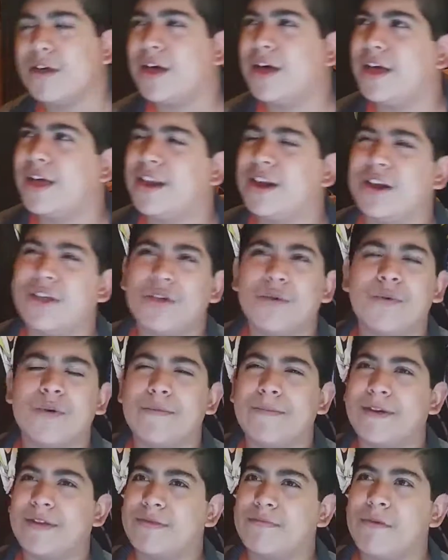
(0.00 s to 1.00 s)
Another
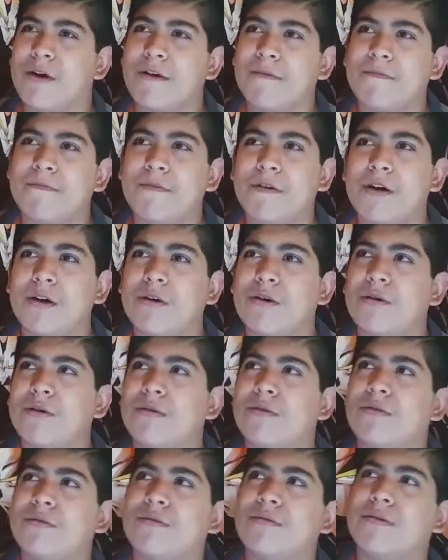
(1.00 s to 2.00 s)
World, My
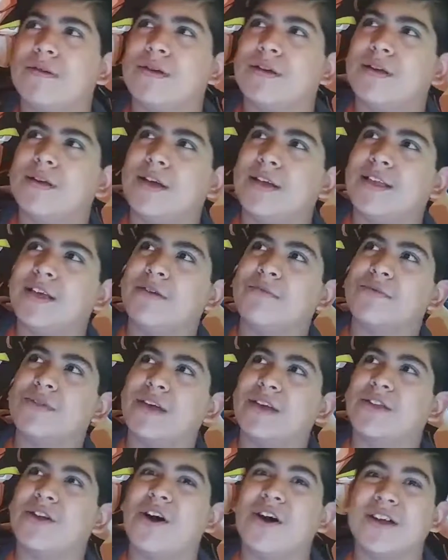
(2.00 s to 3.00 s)
Smartphone, I think it was
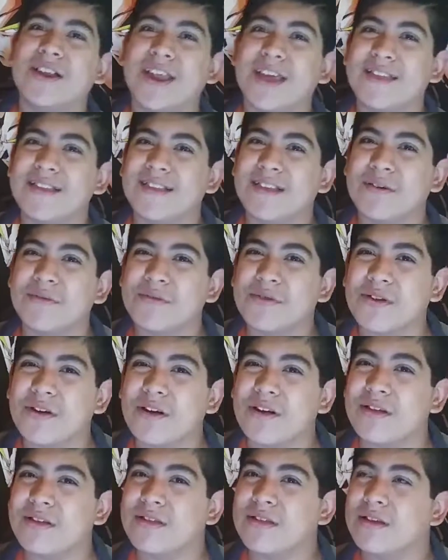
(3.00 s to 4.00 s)
like Dog Days, I think it was
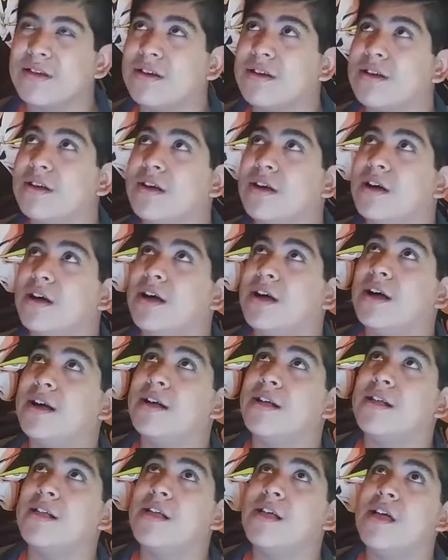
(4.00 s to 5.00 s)
called,
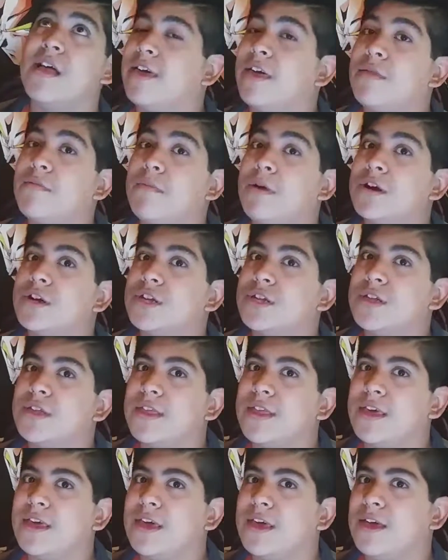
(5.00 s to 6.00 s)
Death March to
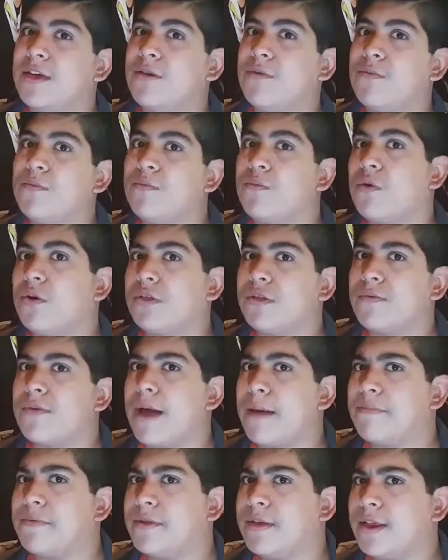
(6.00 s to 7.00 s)
the World of
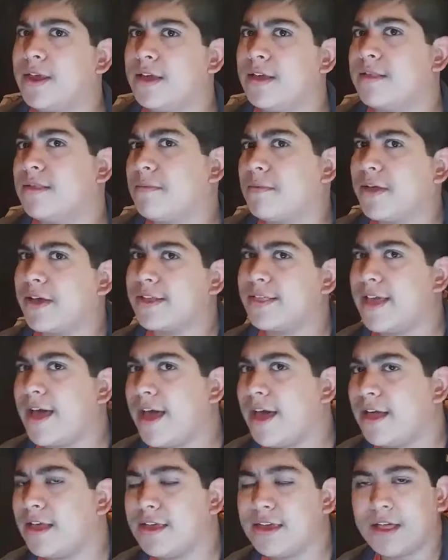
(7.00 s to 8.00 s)
Rhapsody, something like
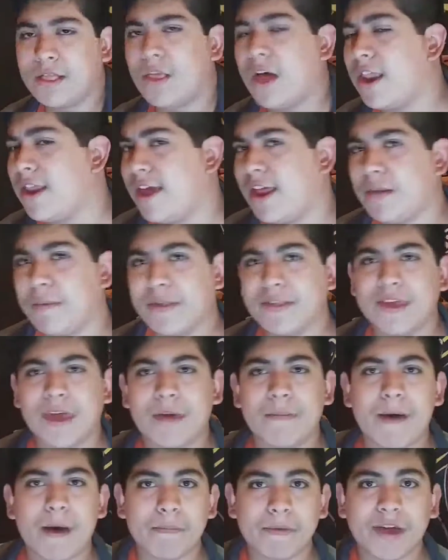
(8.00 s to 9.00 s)
that. Yeah, a lot of animes
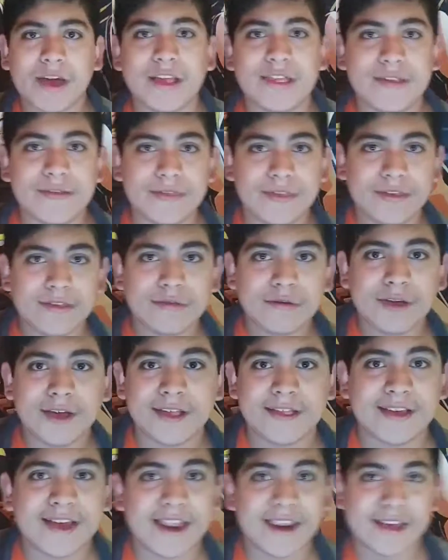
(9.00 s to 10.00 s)
came out because of this,
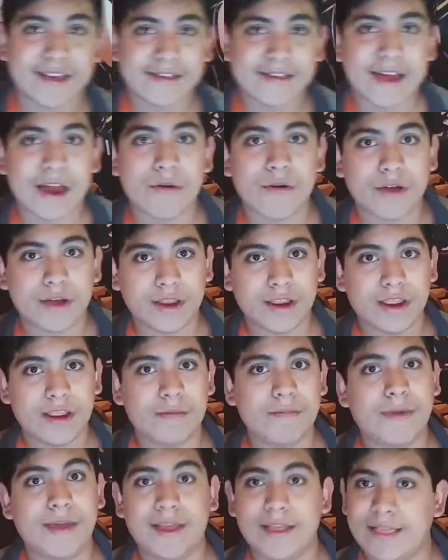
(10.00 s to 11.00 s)
because it kind of
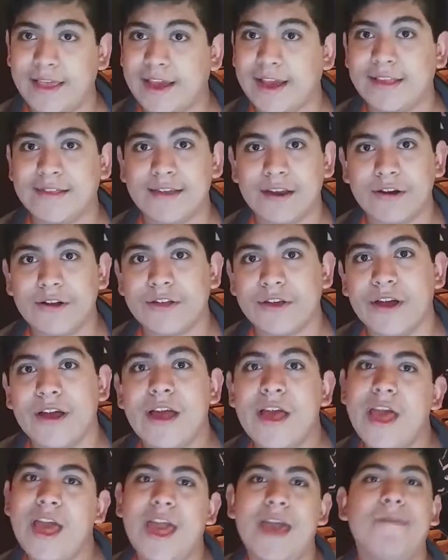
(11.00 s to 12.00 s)
skyrocketed and made, like I said earlier,
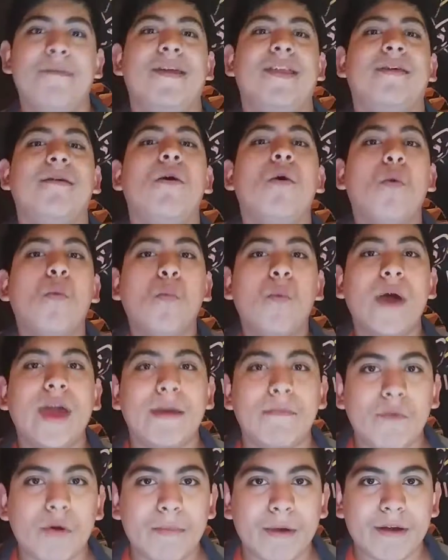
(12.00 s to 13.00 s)
and made it
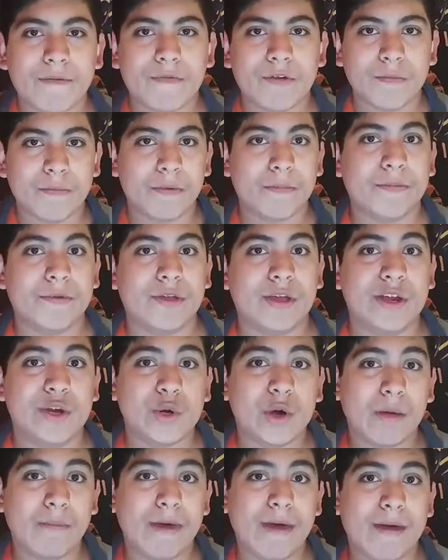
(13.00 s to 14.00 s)
way more better for the people to
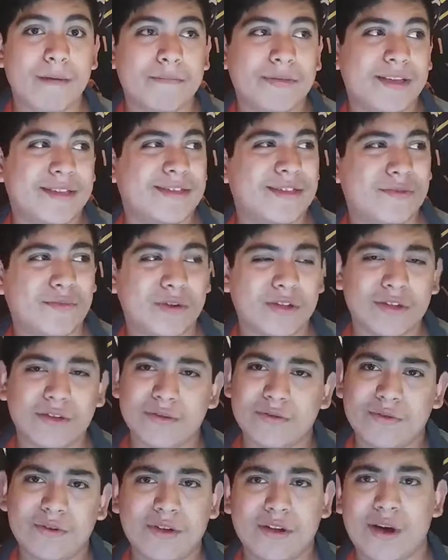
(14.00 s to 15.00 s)
enjoy it. And plus, it's one of
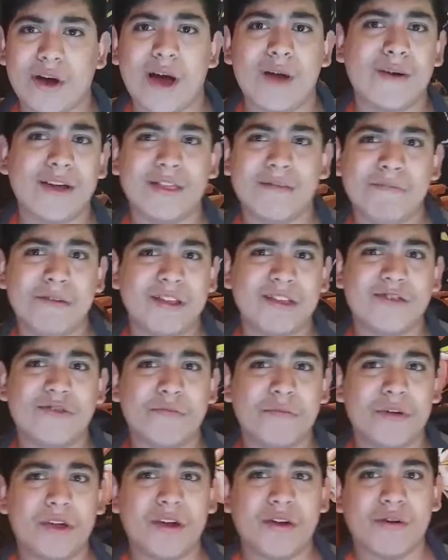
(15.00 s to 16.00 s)
those, I'd rather be in a
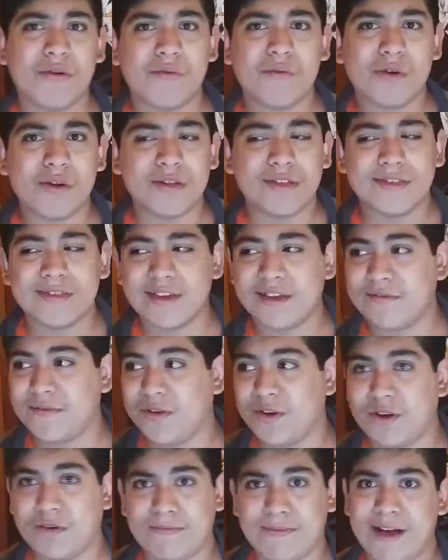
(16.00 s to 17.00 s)
superhero world instead
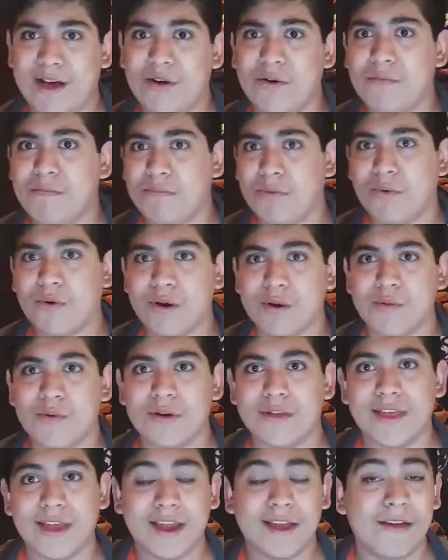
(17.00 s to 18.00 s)
of, my own boring
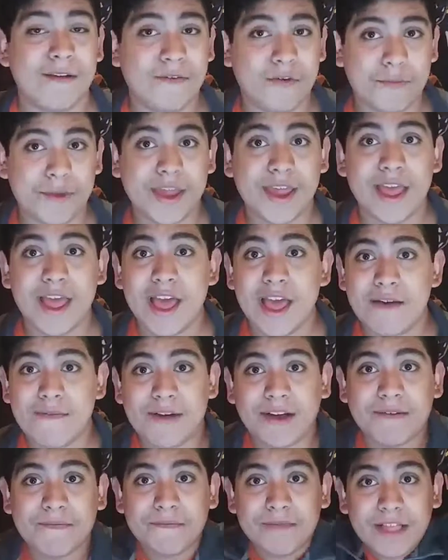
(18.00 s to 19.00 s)
world. Like, for me,
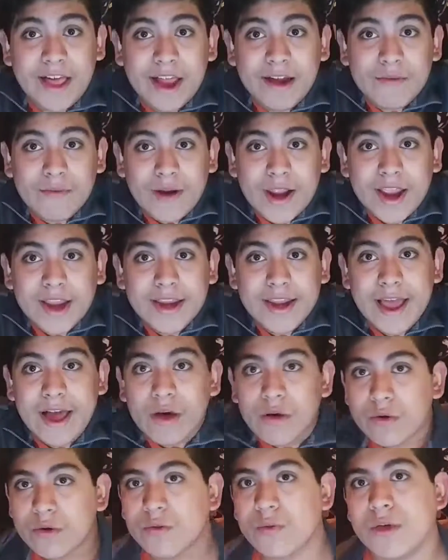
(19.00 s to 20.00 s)
if I could fly right
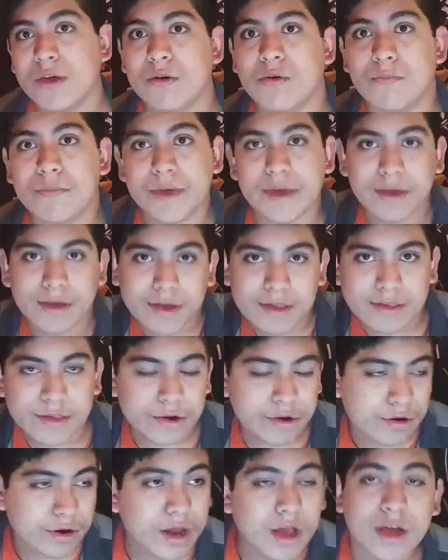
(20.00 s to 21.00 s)
now, it'll be
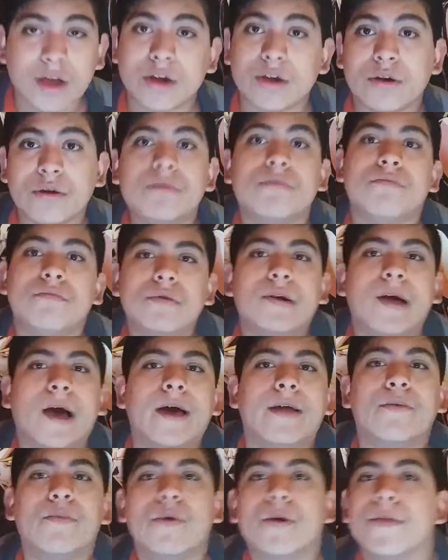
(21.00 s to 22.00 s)
considered a
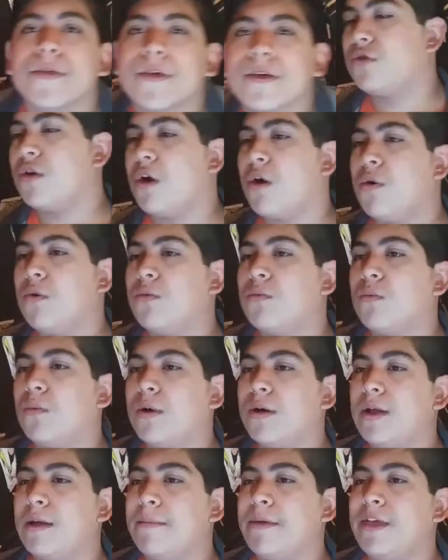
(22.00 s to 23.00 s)
god world. So,
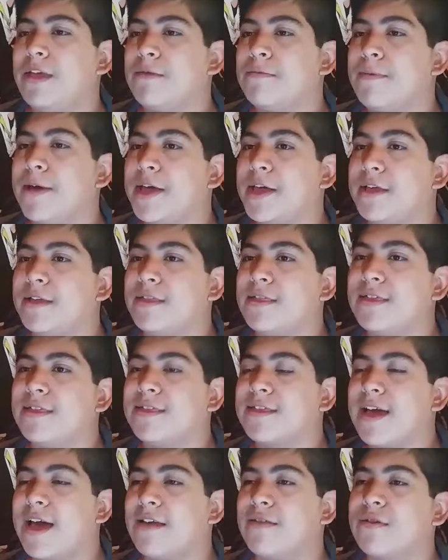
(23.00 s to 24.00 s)
what I mean is by
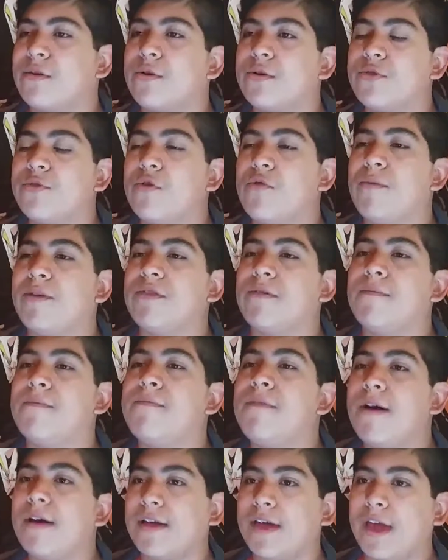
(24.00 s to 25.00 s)
this guy's going through a mental
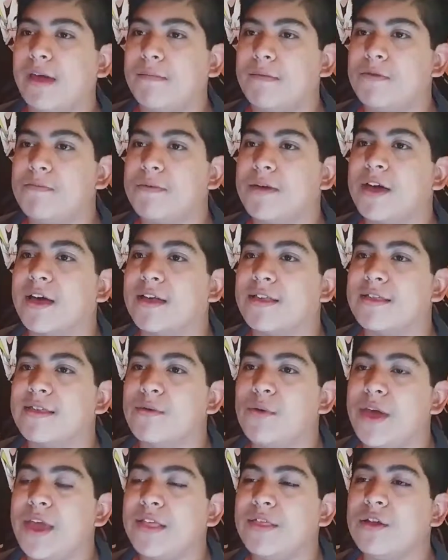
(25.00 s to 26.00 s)
fuck game is because
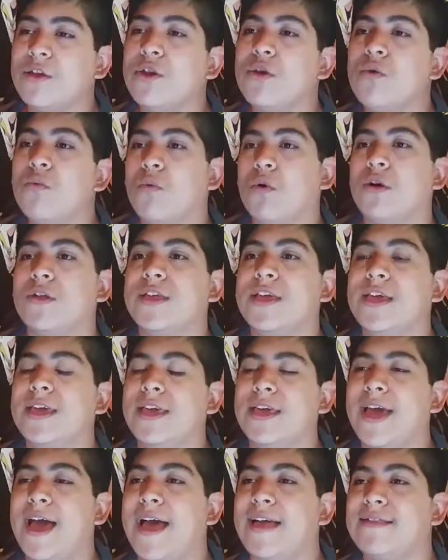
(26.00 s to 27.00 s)
in the new world,
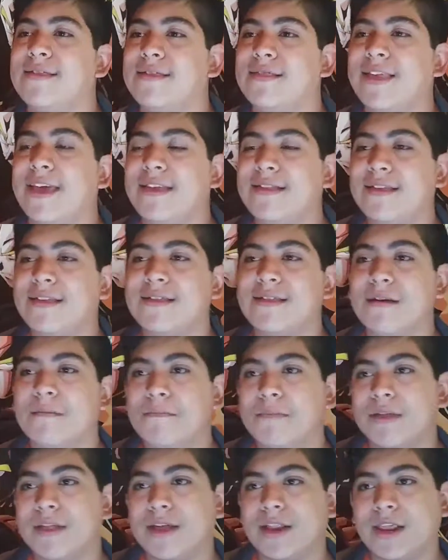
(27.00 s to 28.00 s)
he has latent
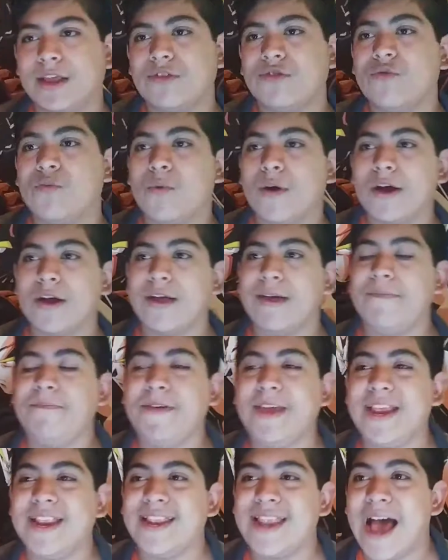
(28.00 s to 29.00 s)
ability to where
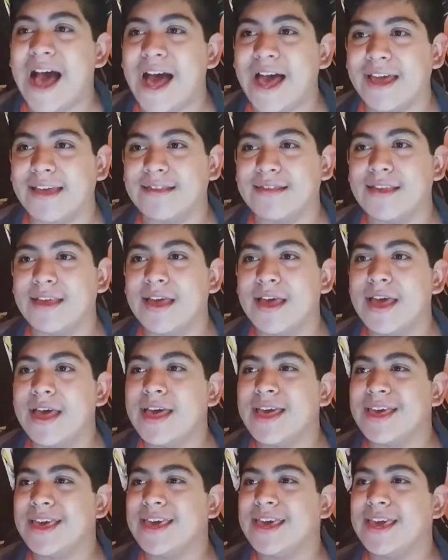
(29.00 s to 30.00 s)
if he dies,
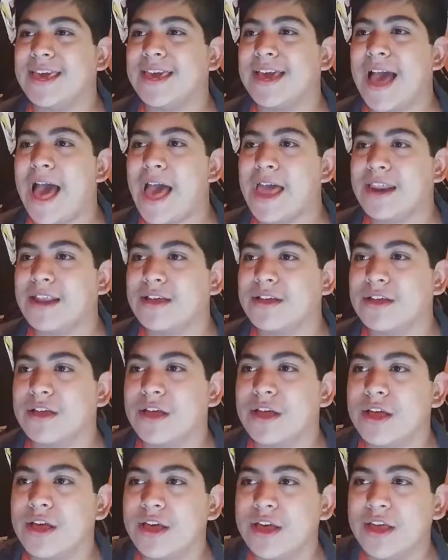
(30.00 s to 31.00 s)
he kind of,
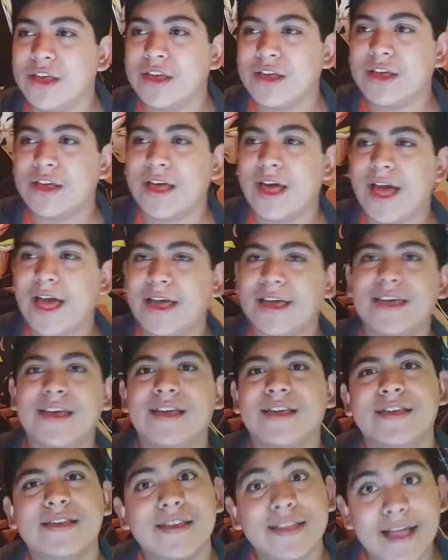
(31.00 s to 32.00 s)

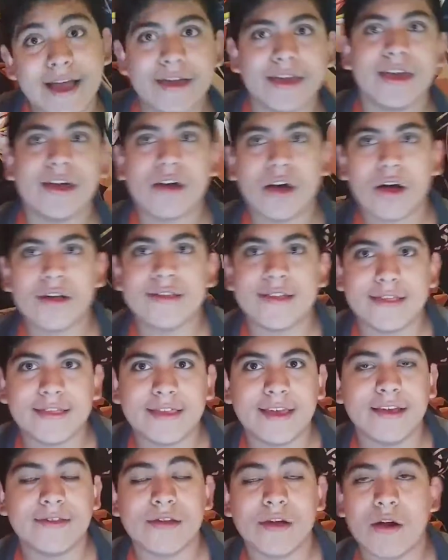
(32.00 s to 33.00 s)
now he calls
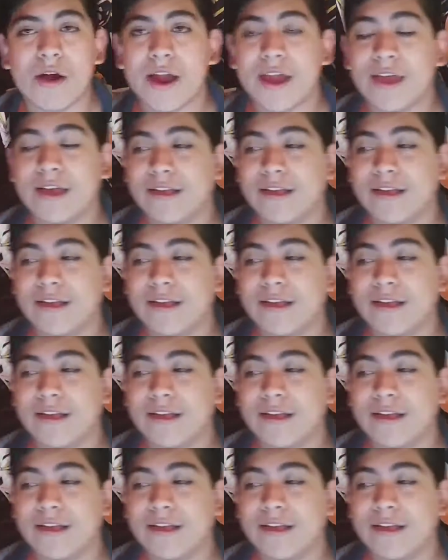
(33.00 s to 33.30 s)
it this, alright?